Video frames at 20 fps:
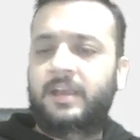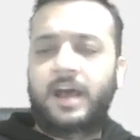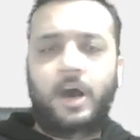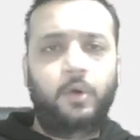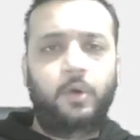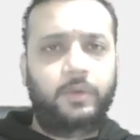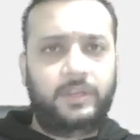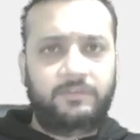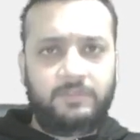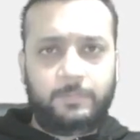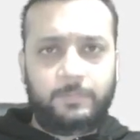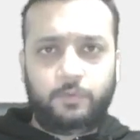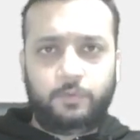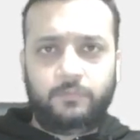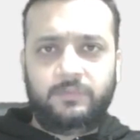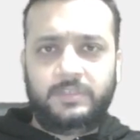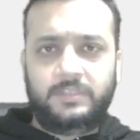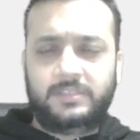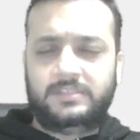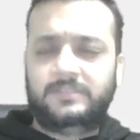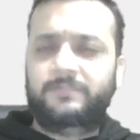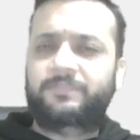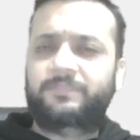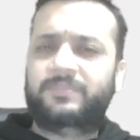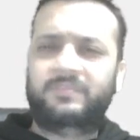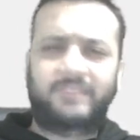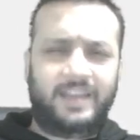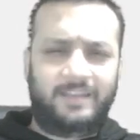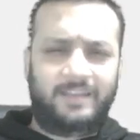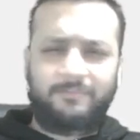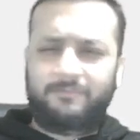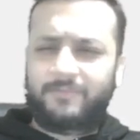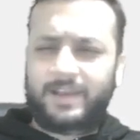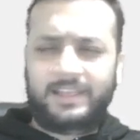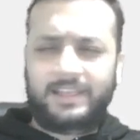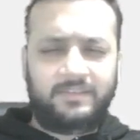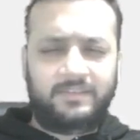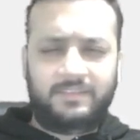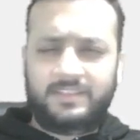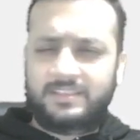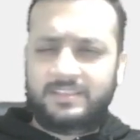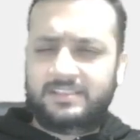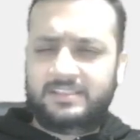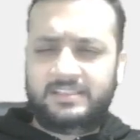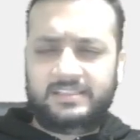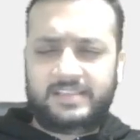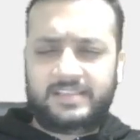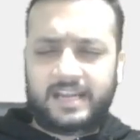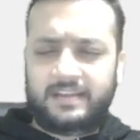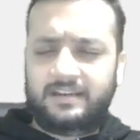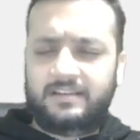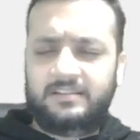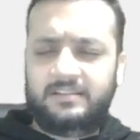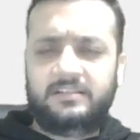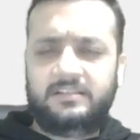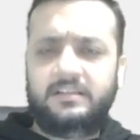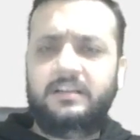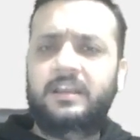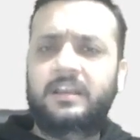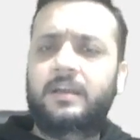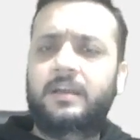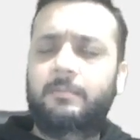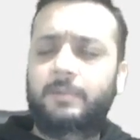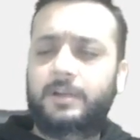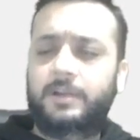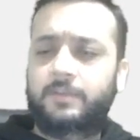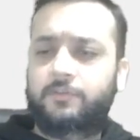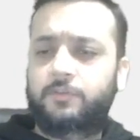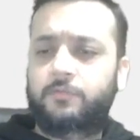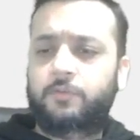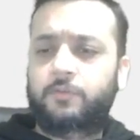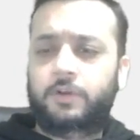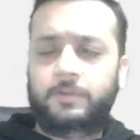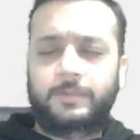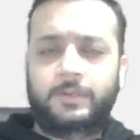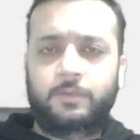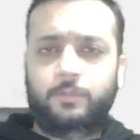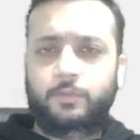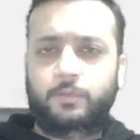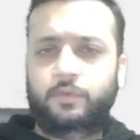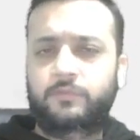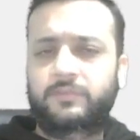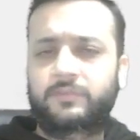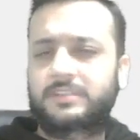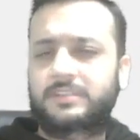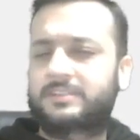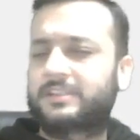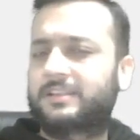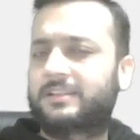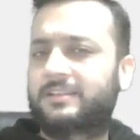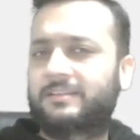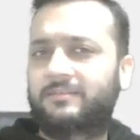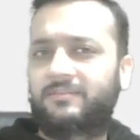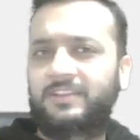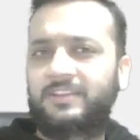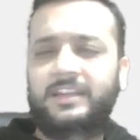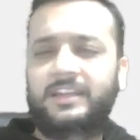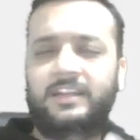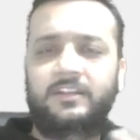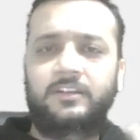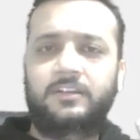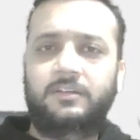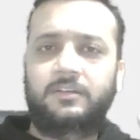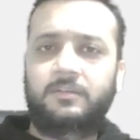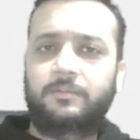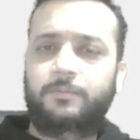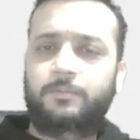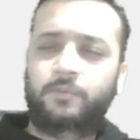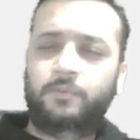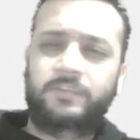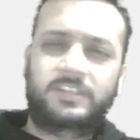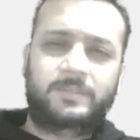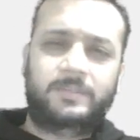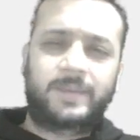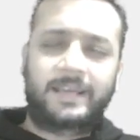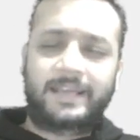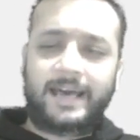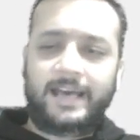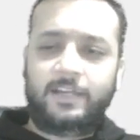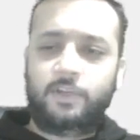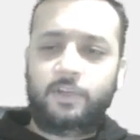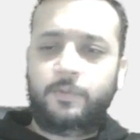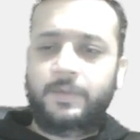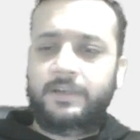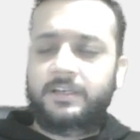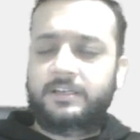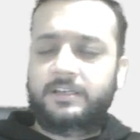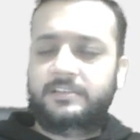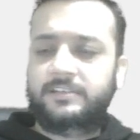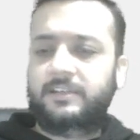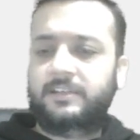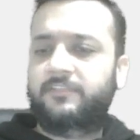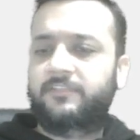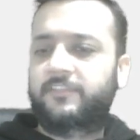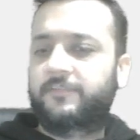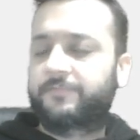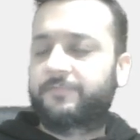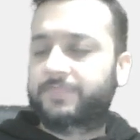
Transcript: How can we prove this? By the way, this is a standard result. But if you want me to prove this, then we can prove this by an argument itself.